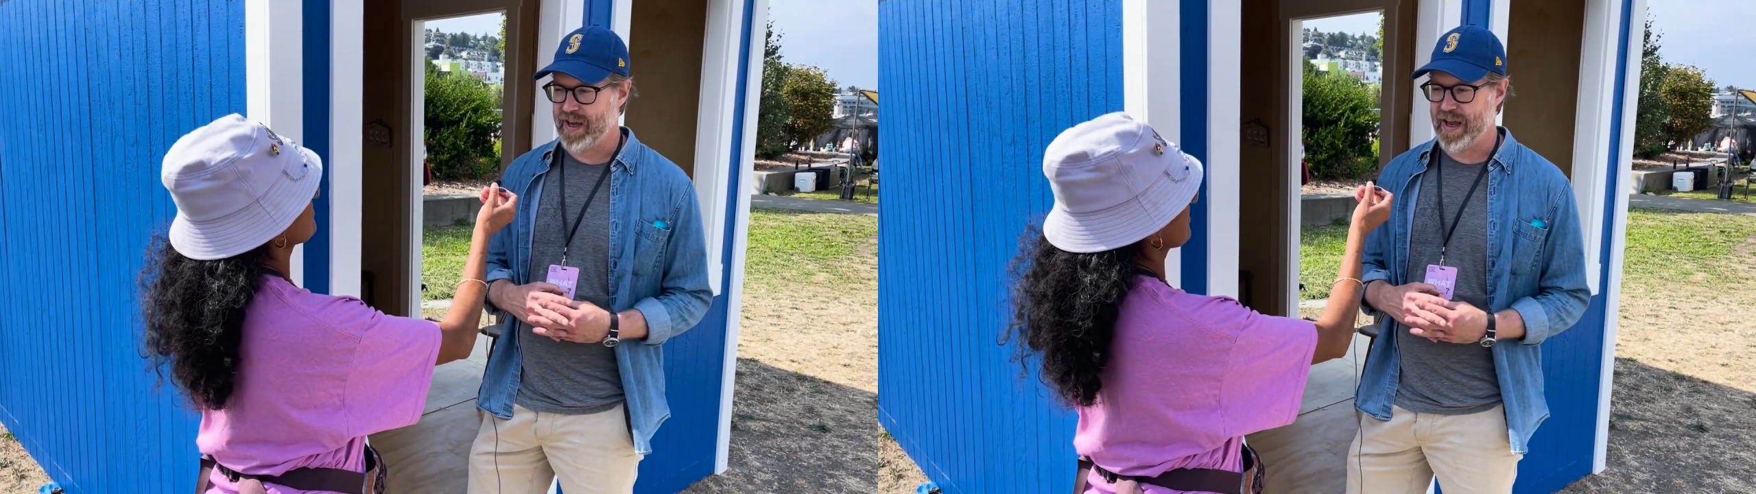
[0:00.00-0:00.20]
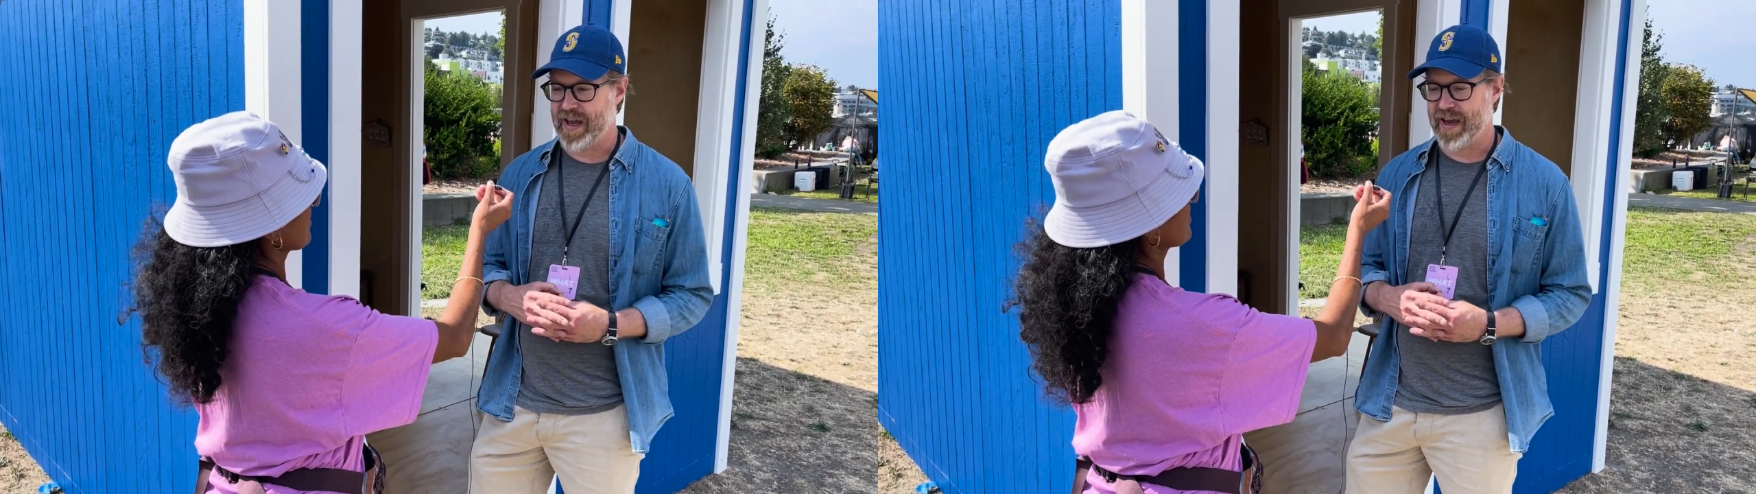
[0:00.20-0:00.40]

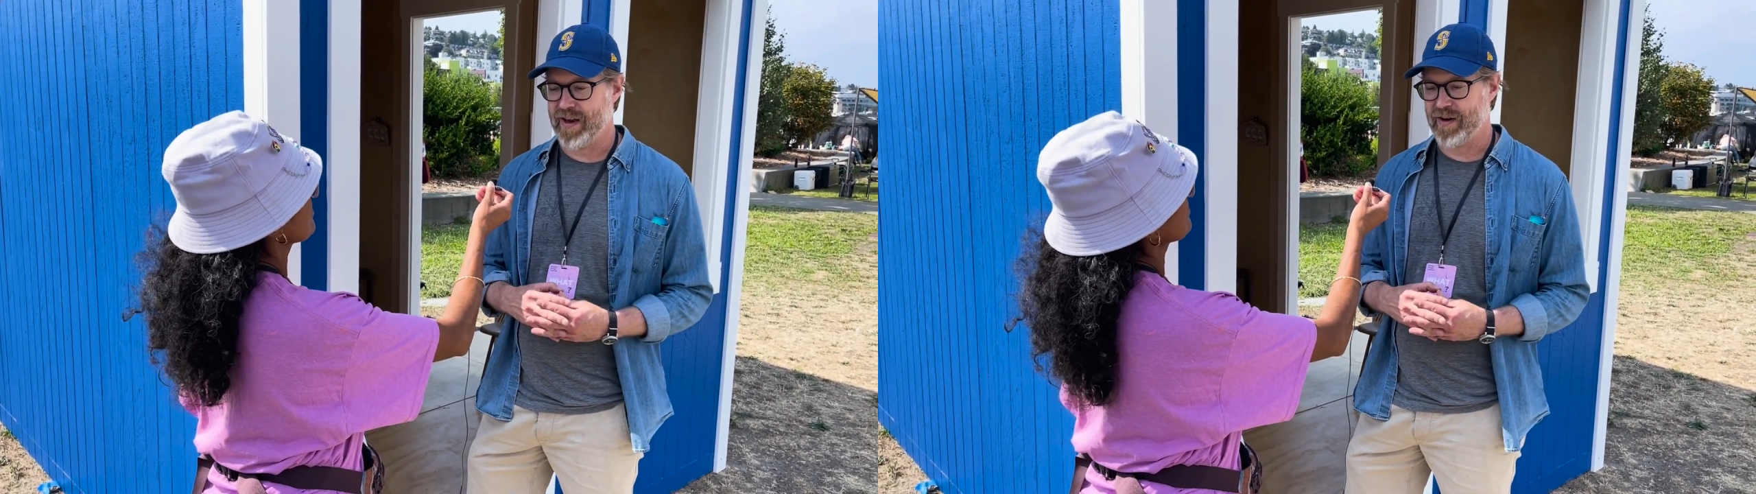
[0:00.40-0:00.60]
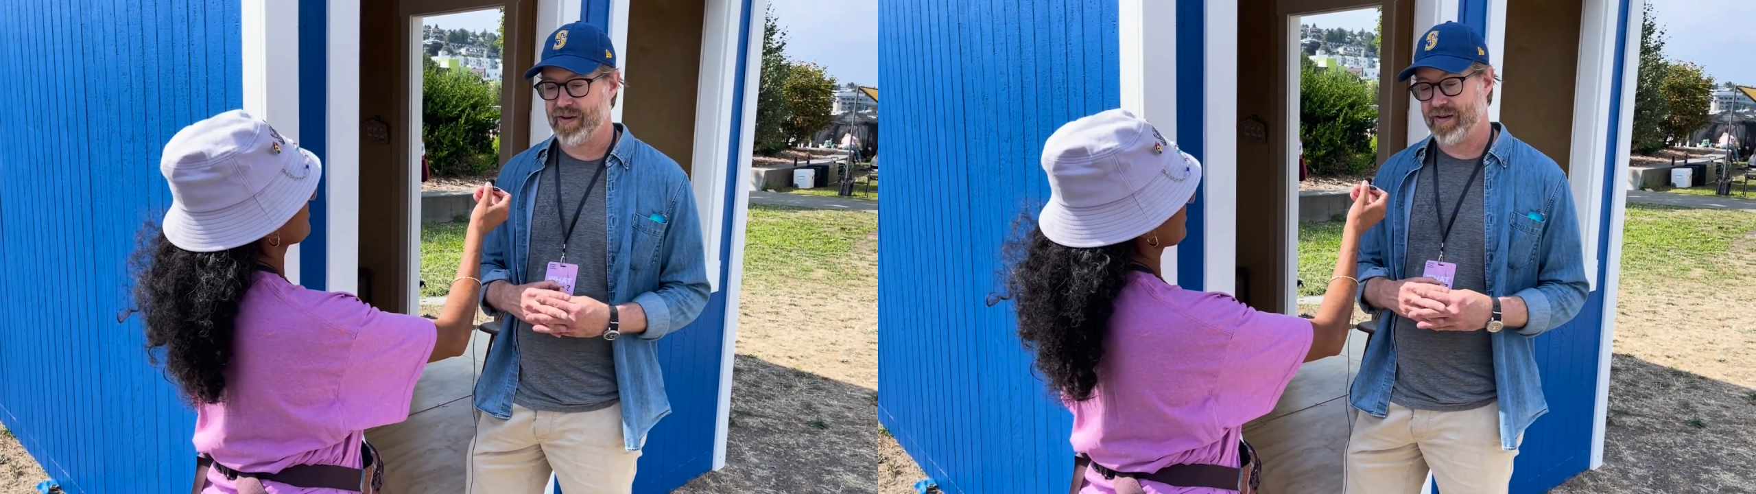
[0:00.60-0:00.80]

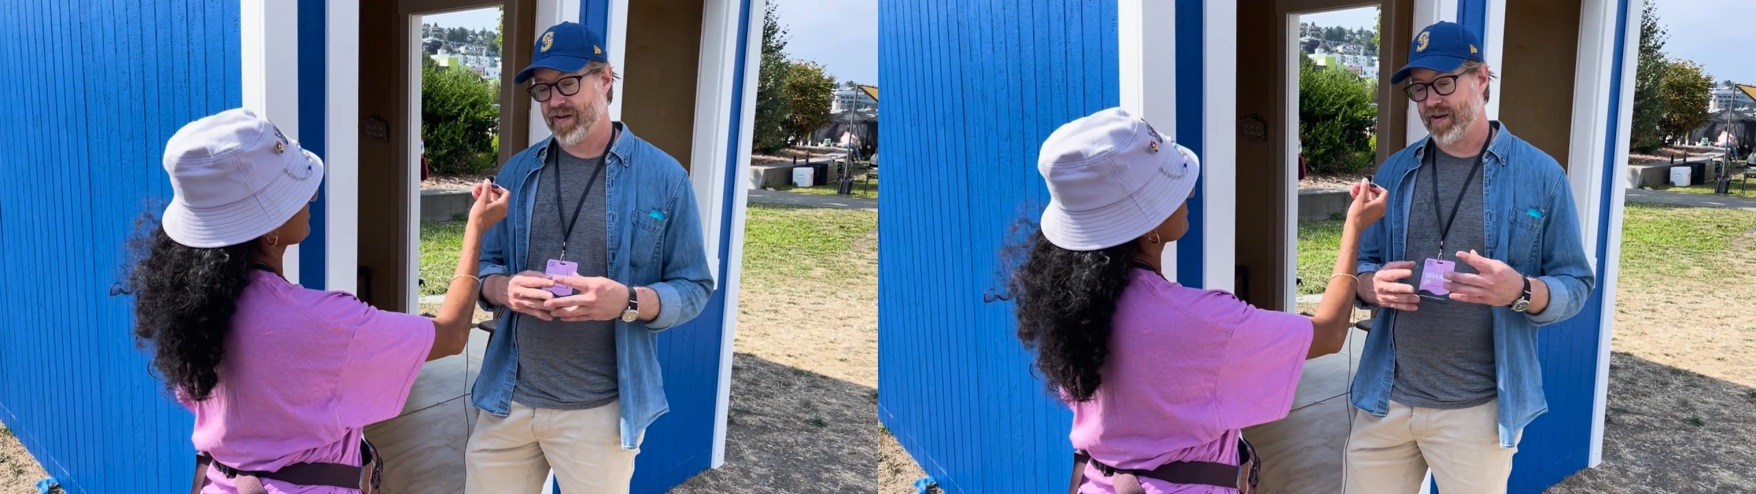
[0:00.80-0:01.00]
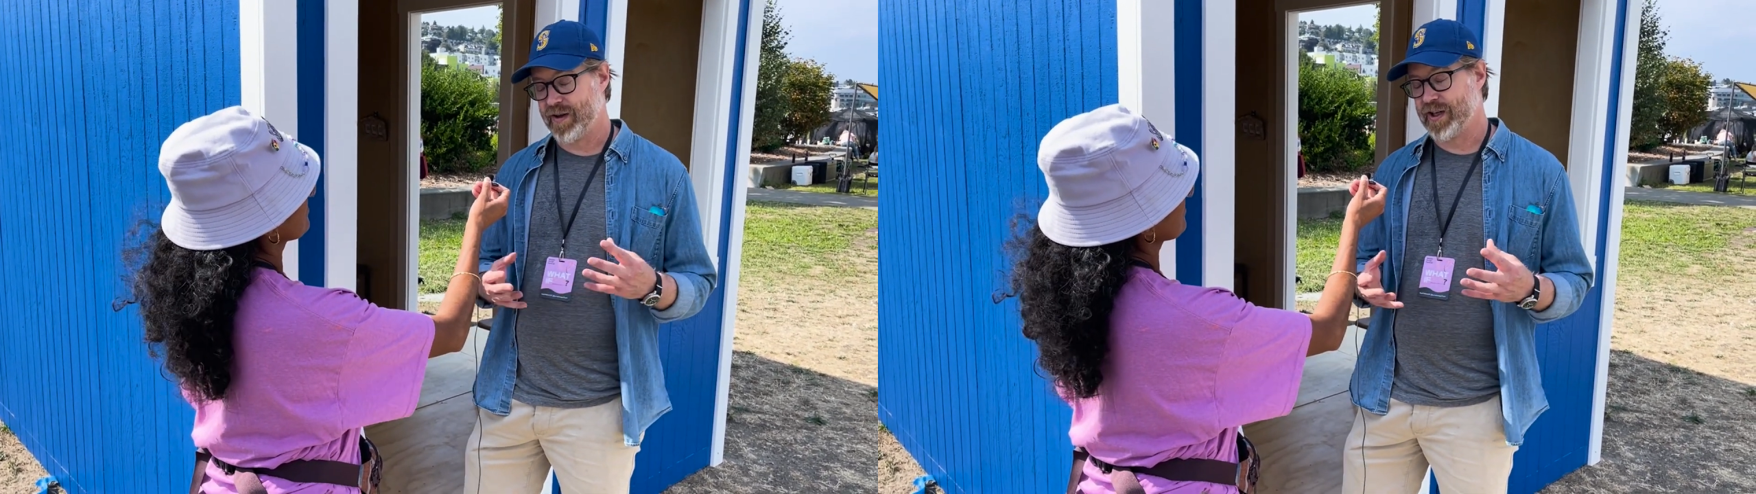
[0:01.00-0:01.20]
and
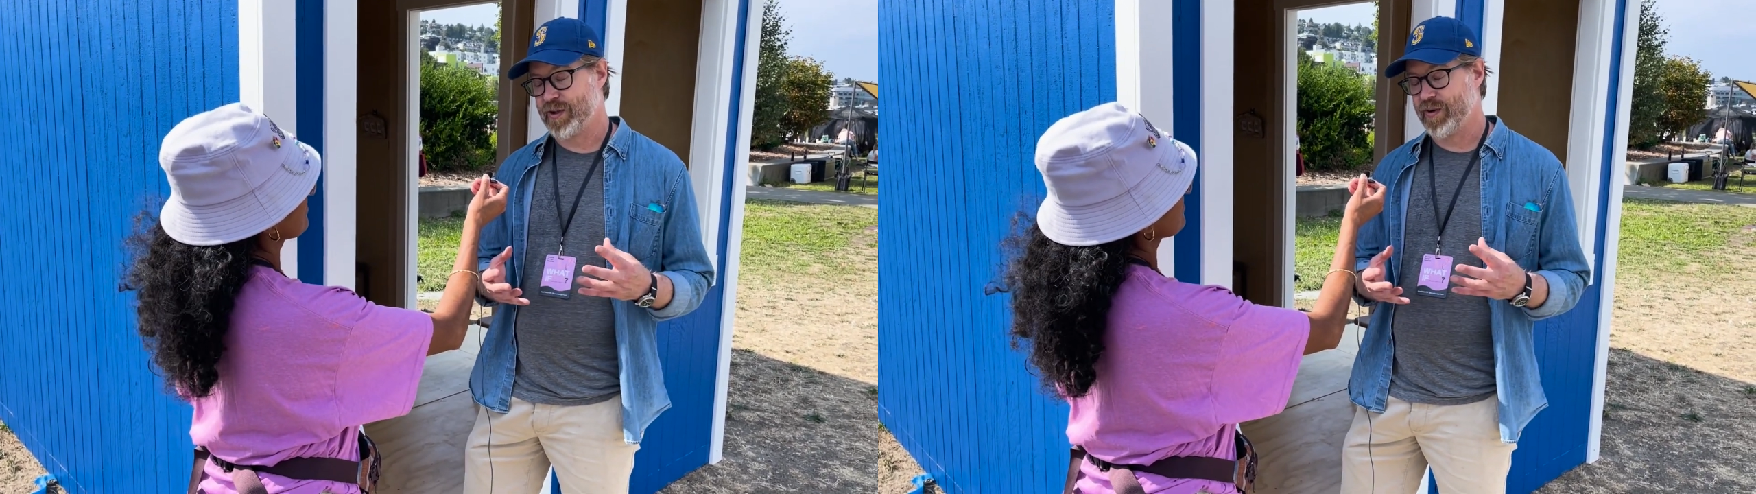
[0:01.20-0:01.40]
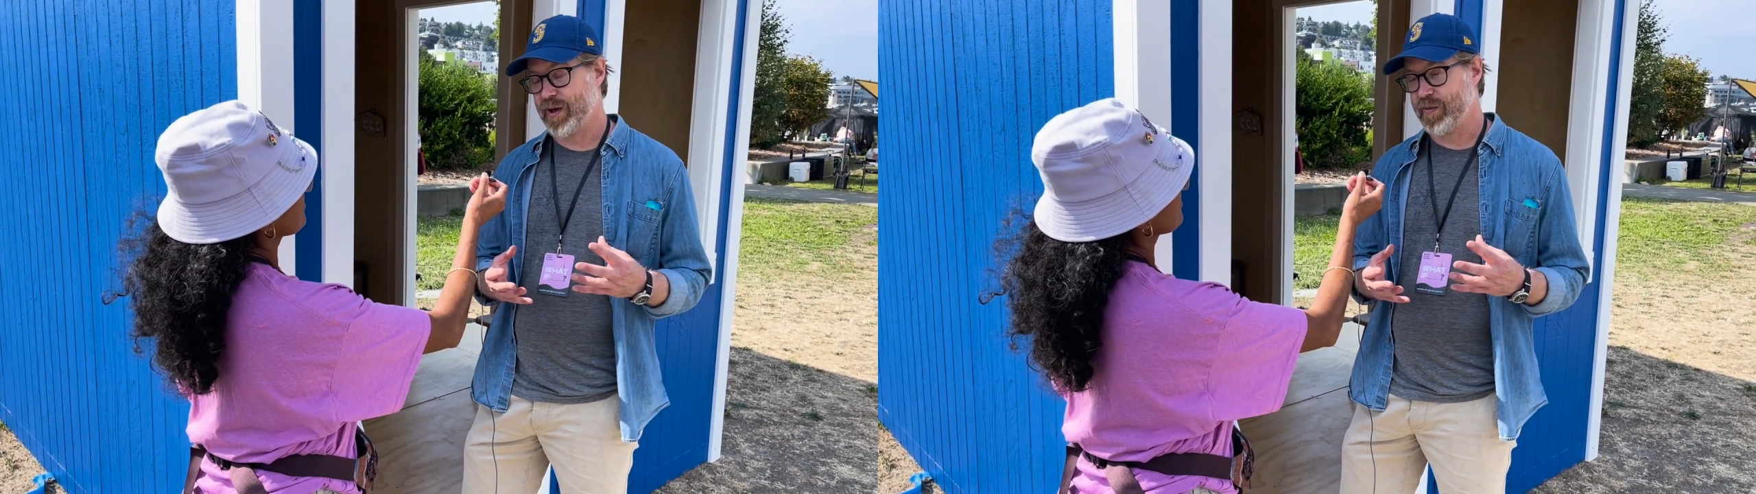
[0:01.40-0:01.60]

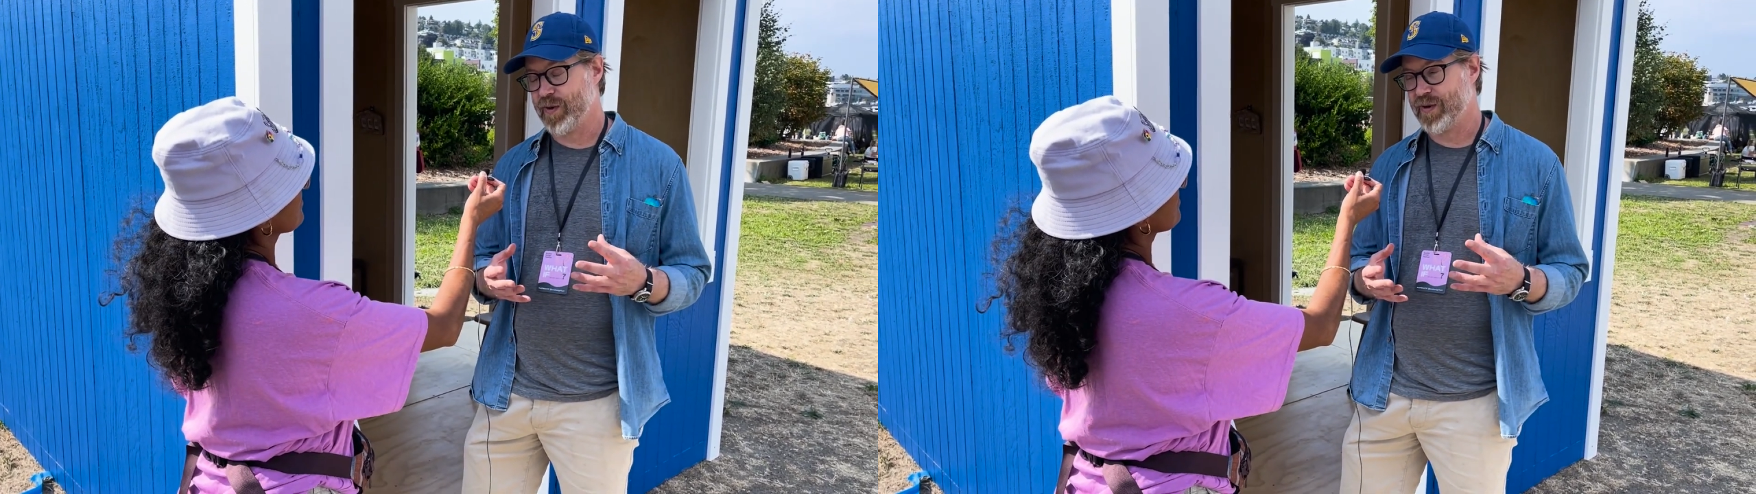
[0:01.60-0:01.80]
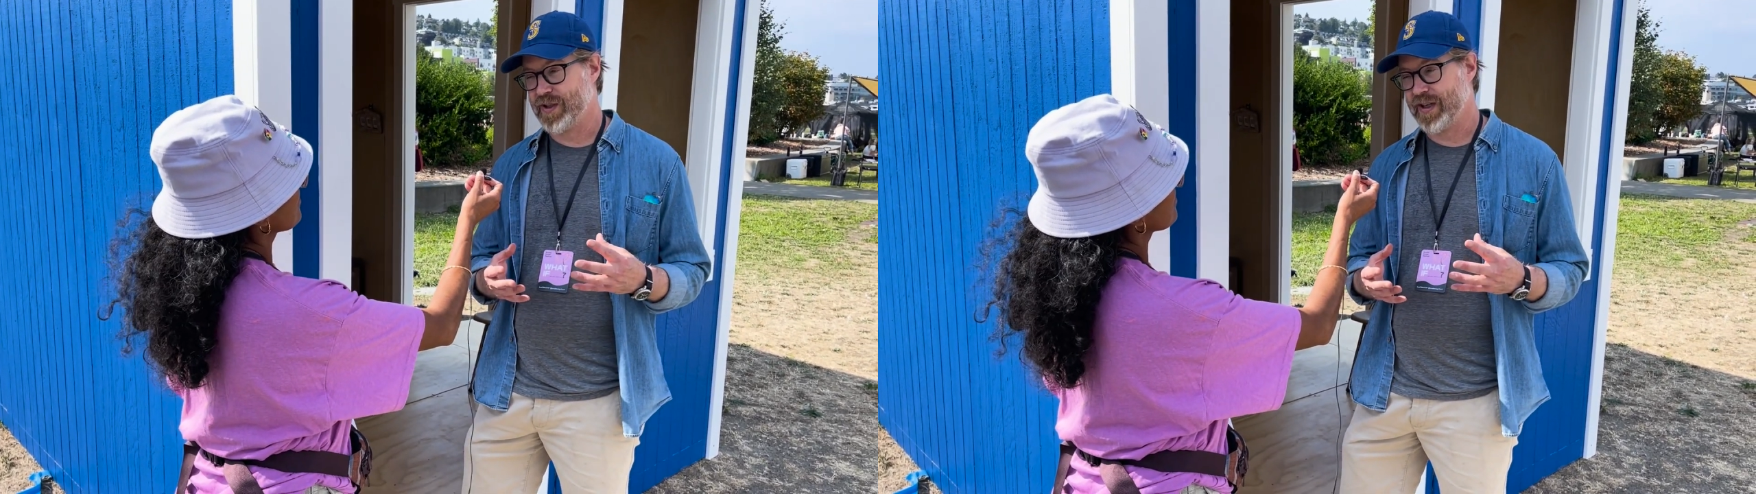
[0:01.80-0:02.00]
Architects Without Borders